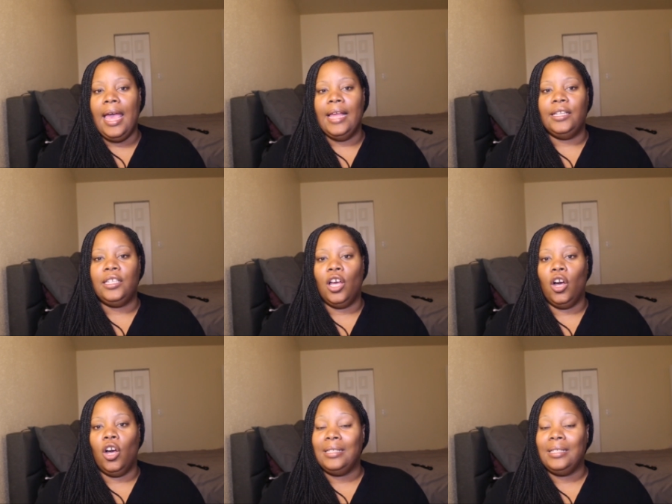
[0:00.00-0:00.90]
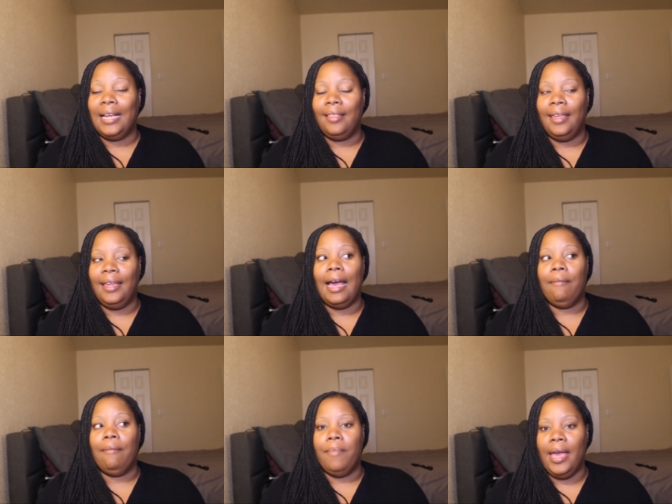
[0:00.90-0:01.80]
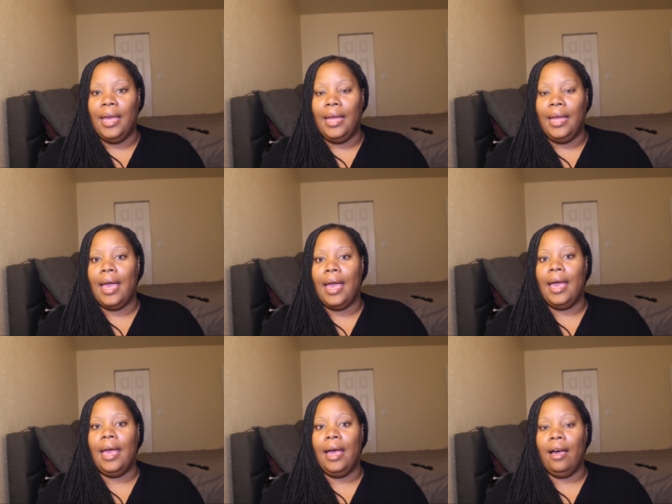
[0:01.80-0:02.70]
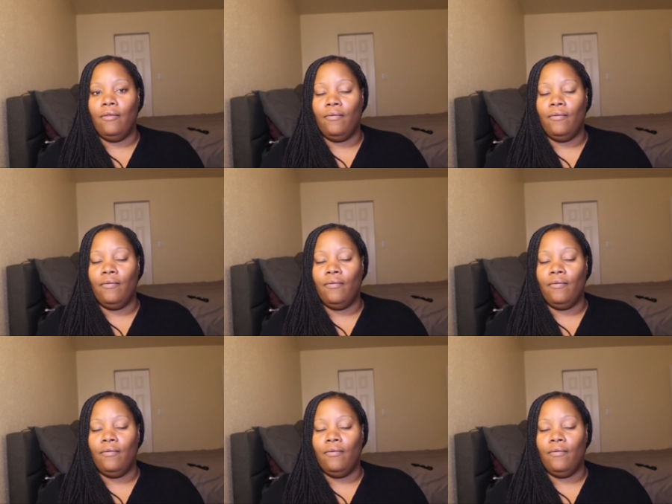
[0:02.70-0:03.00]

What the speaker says: And so he's like, I think I may have